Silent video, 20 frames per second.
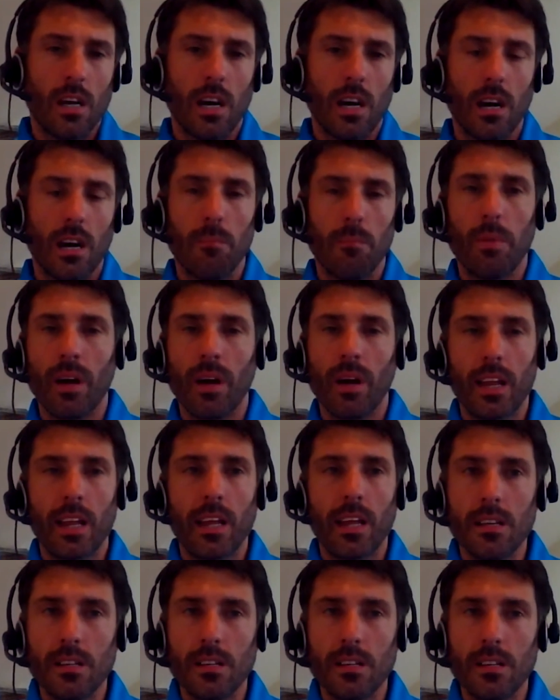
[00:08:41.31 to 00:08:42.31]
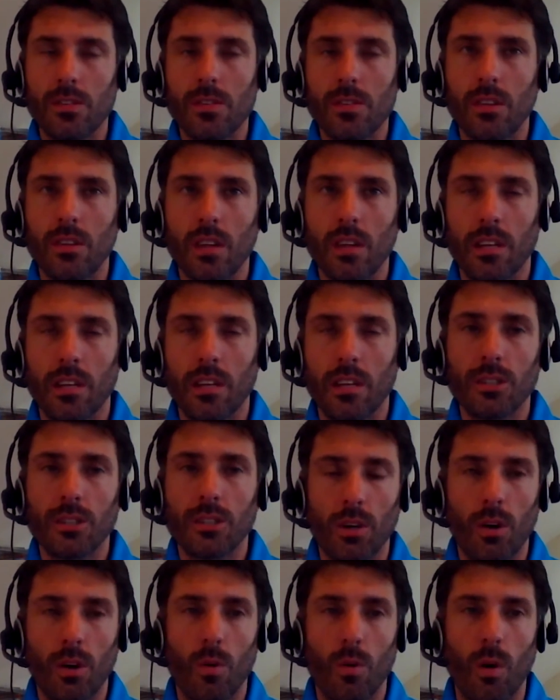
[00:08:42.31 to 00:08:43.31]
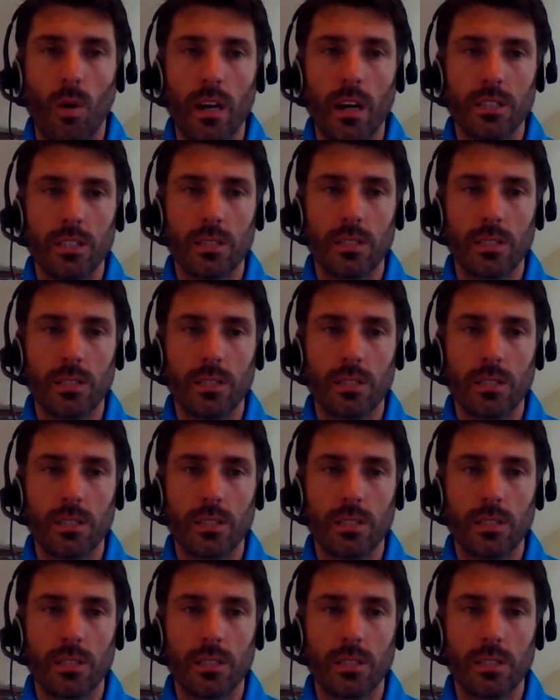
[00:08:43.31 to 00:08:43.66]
But it does require